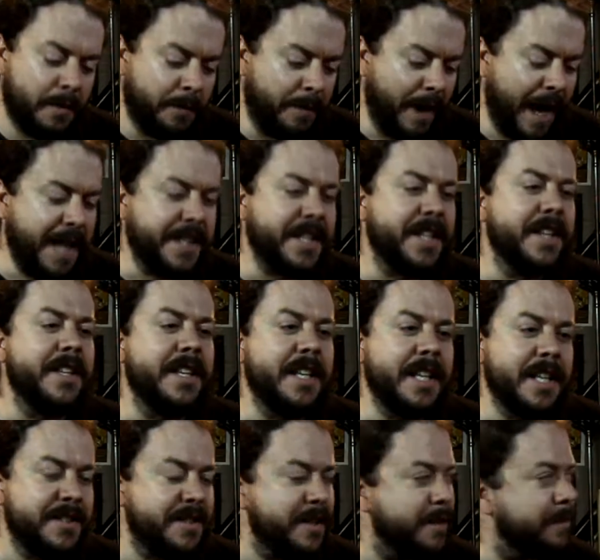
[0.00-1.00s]
Back to the
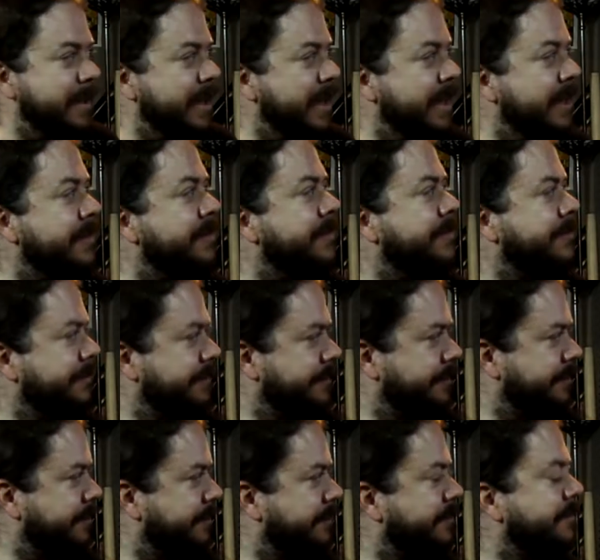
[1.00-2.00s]
easy beat.
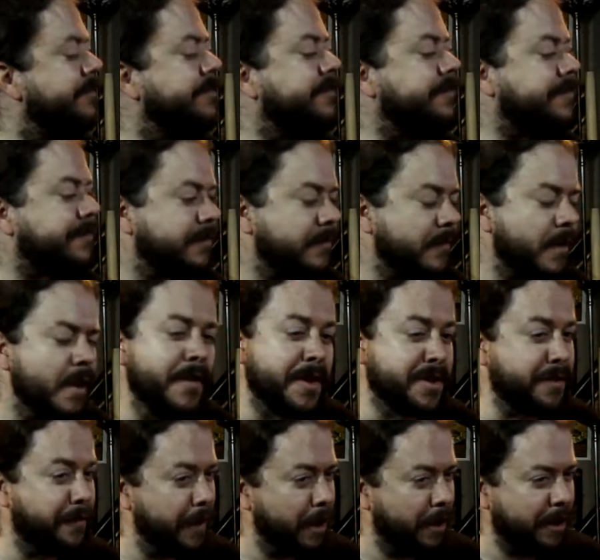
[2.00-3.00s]
This
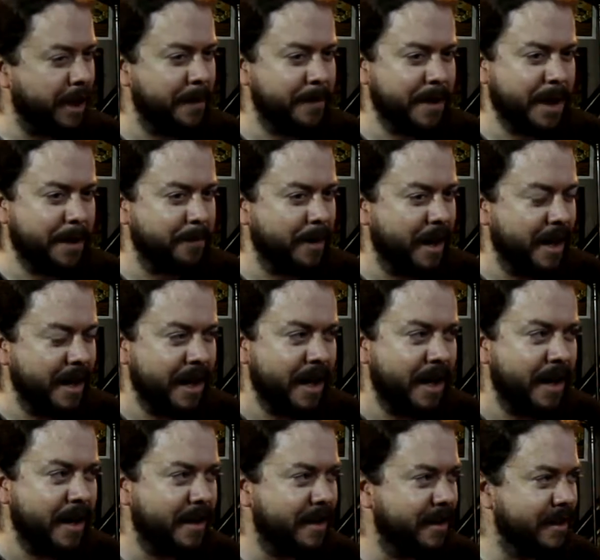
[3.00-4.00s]
fill coming up right
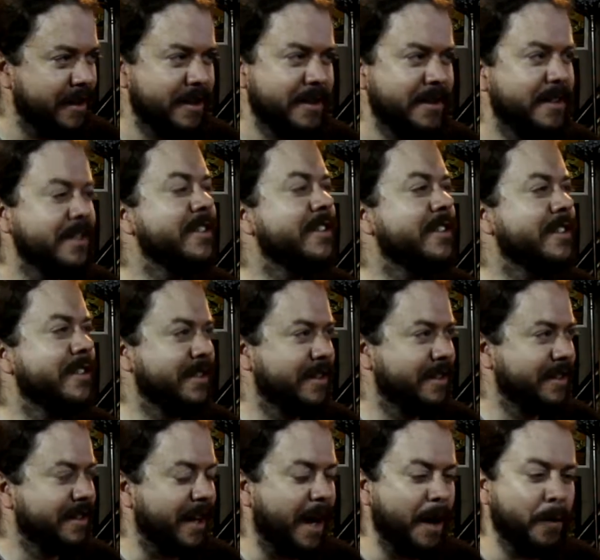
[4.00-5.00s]
here.
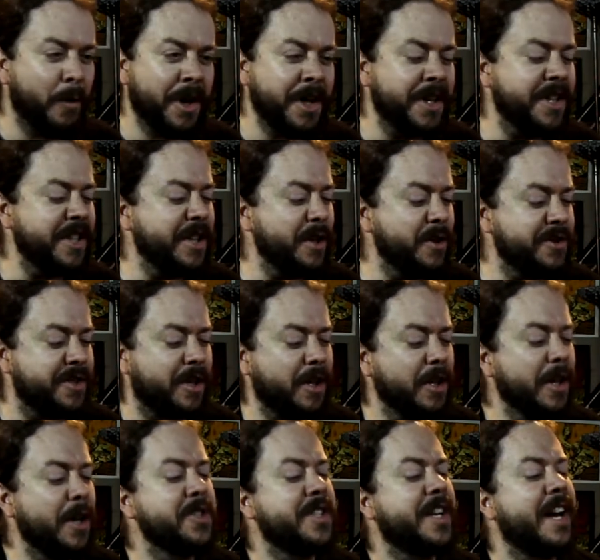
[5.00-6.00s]
I wanted to use the
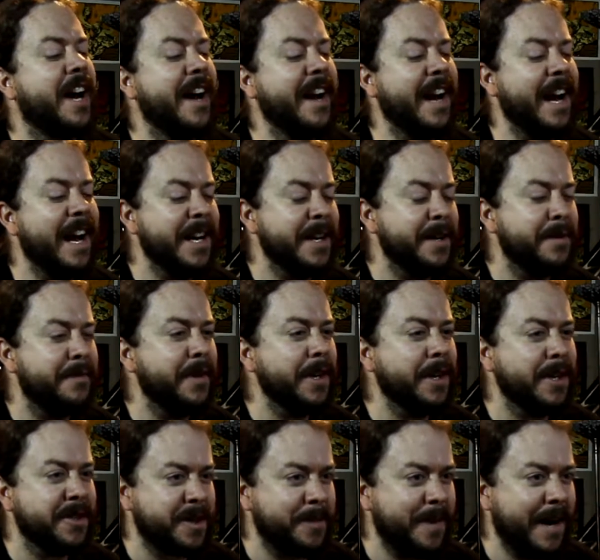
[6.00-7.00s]
closed hi-hat in a fill
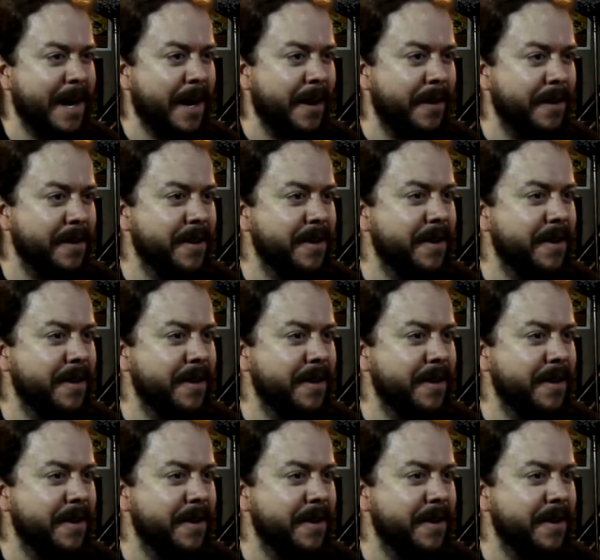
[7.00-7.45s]
somehow.